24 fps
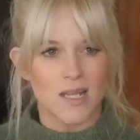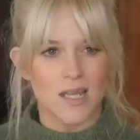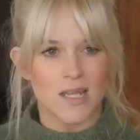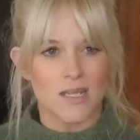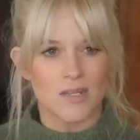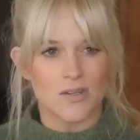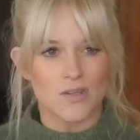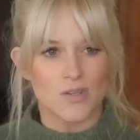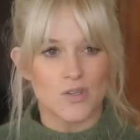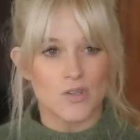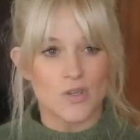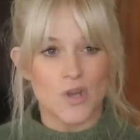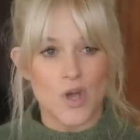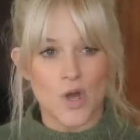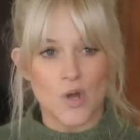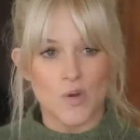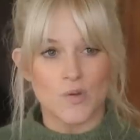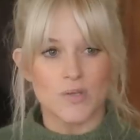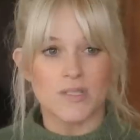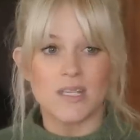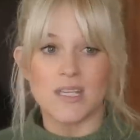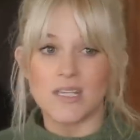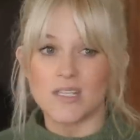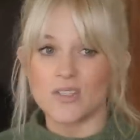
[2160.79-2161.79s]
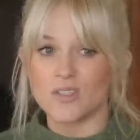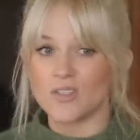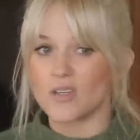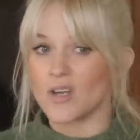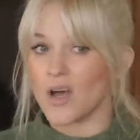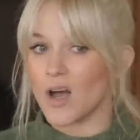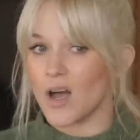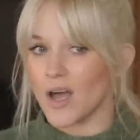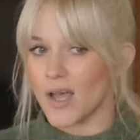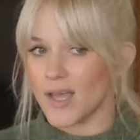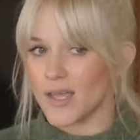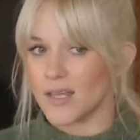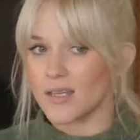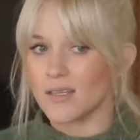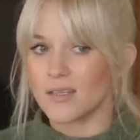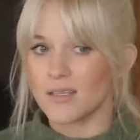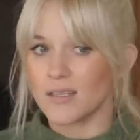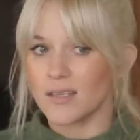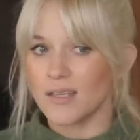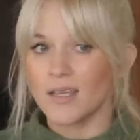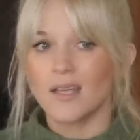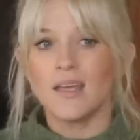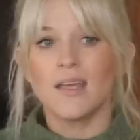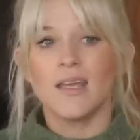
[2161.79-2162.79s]
like knows he's gone
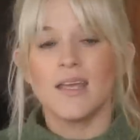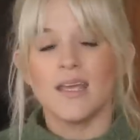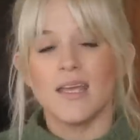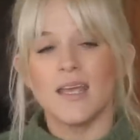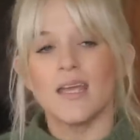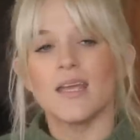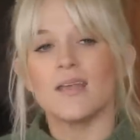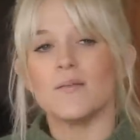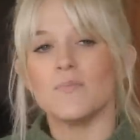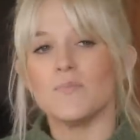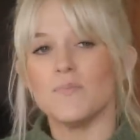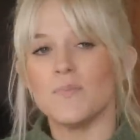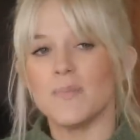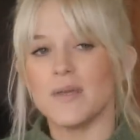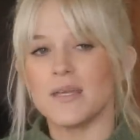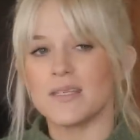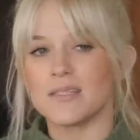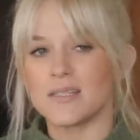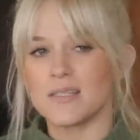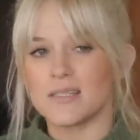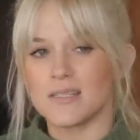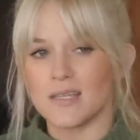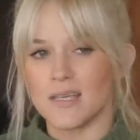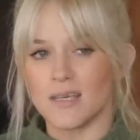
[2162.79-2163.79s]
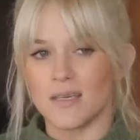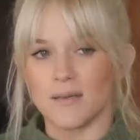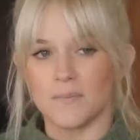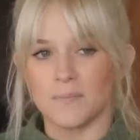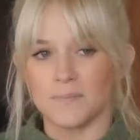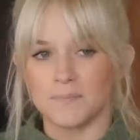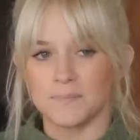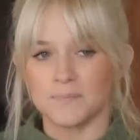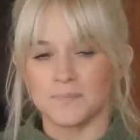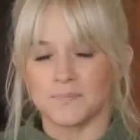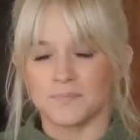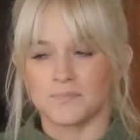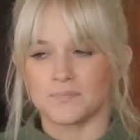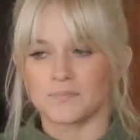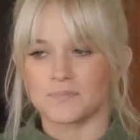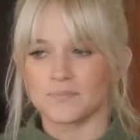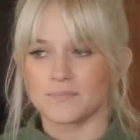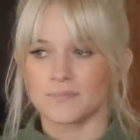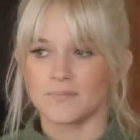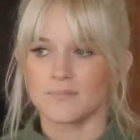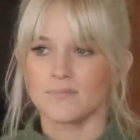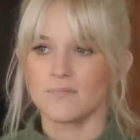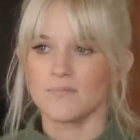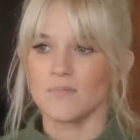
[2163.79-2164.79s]
mm. and misses him.
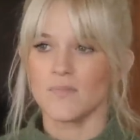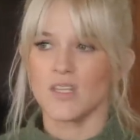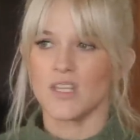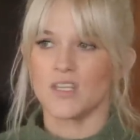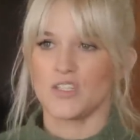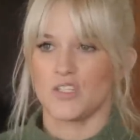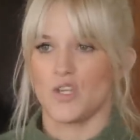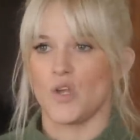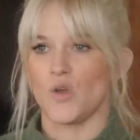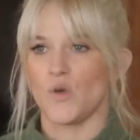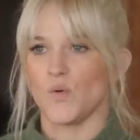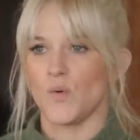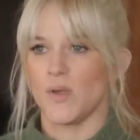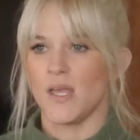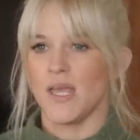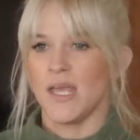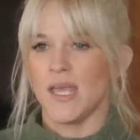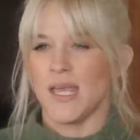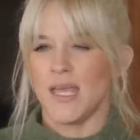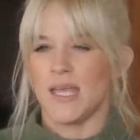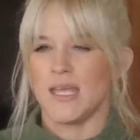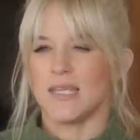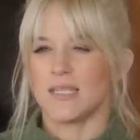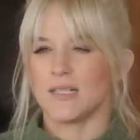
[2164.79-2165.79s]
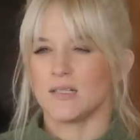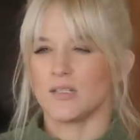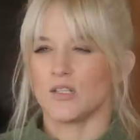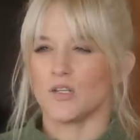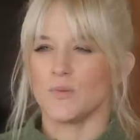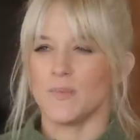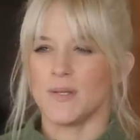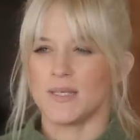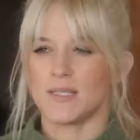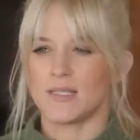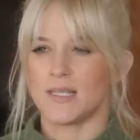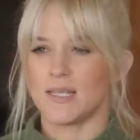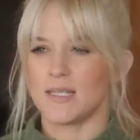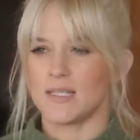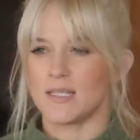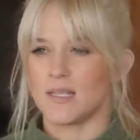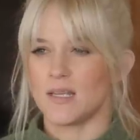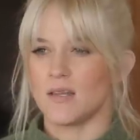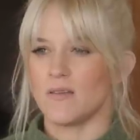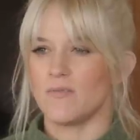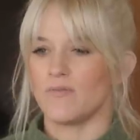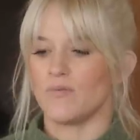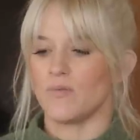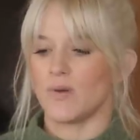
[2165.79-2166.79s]
Yeah. So he's a little bit
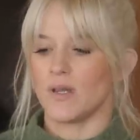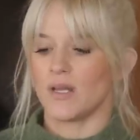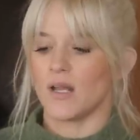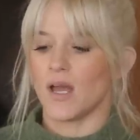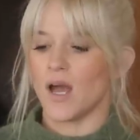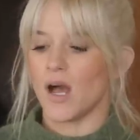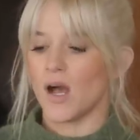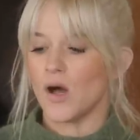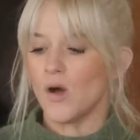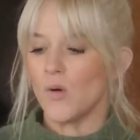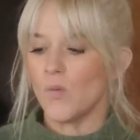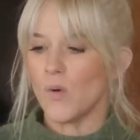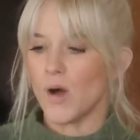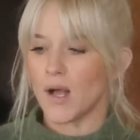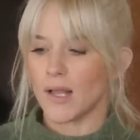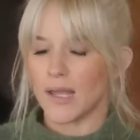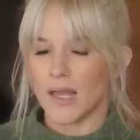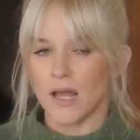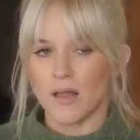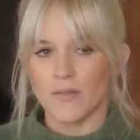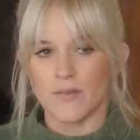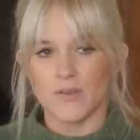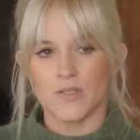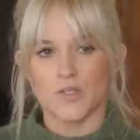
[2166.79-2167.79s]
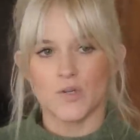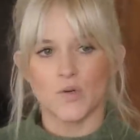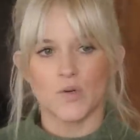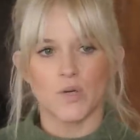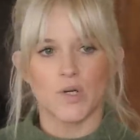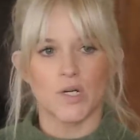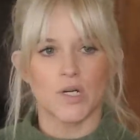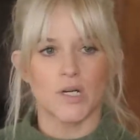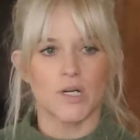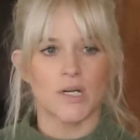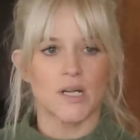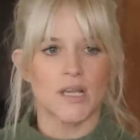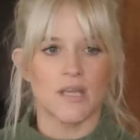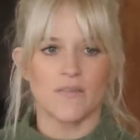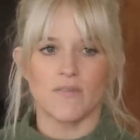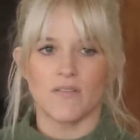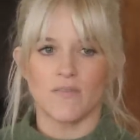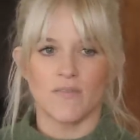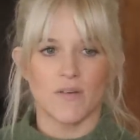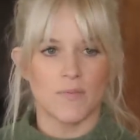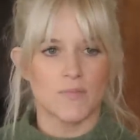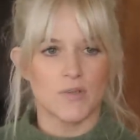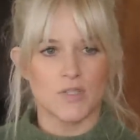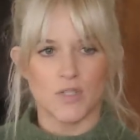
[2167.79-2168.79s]
sensitive when I'll walk out the door, even
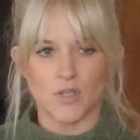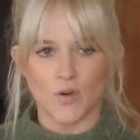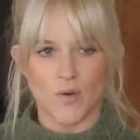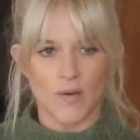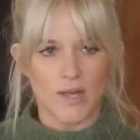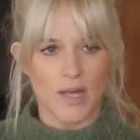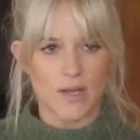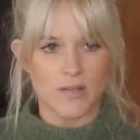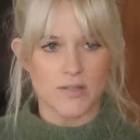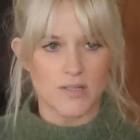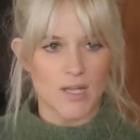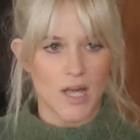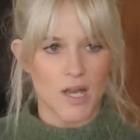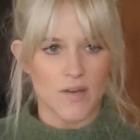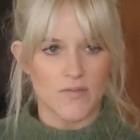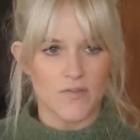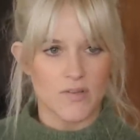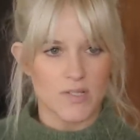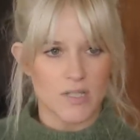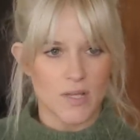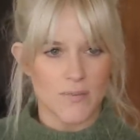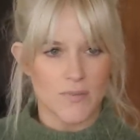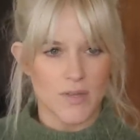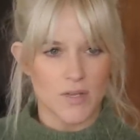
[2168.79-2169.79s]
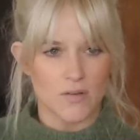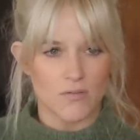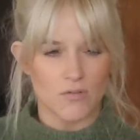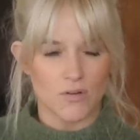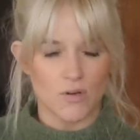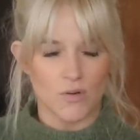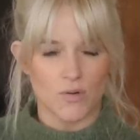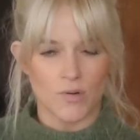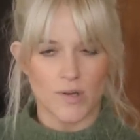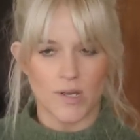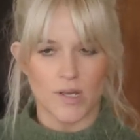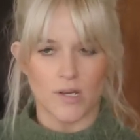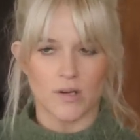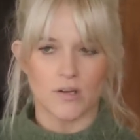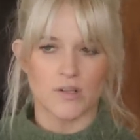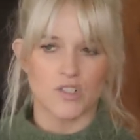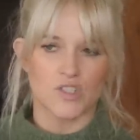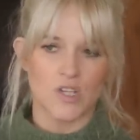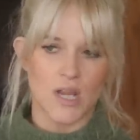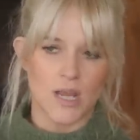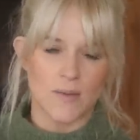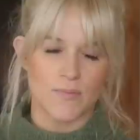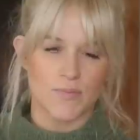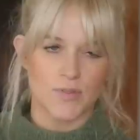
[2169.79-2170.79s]
if I'm just going outside for something real quick, or
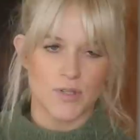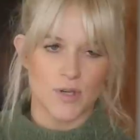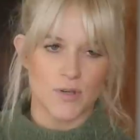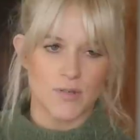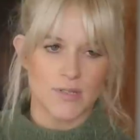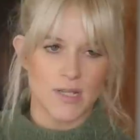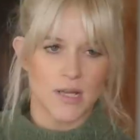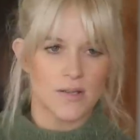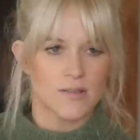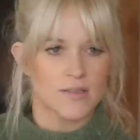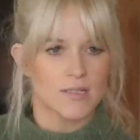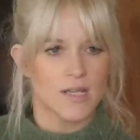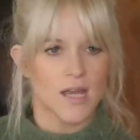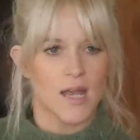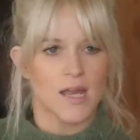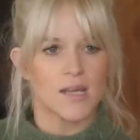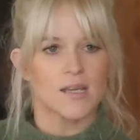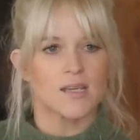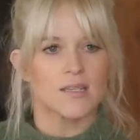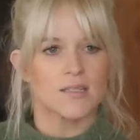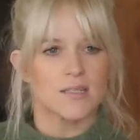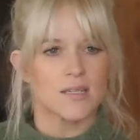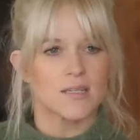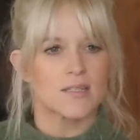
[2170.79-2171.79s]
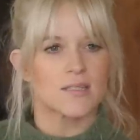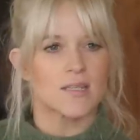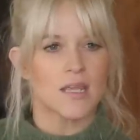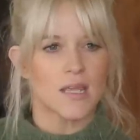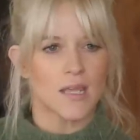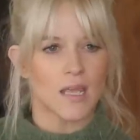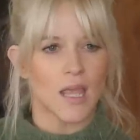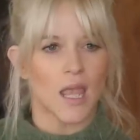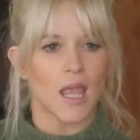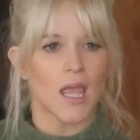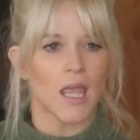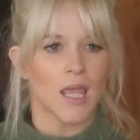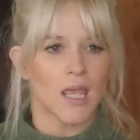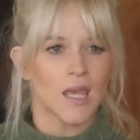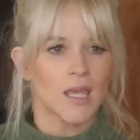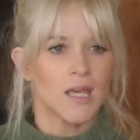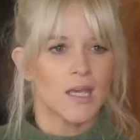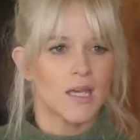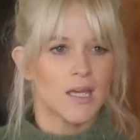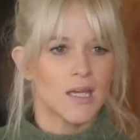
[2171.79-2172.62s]
James goes outside because he's thinking,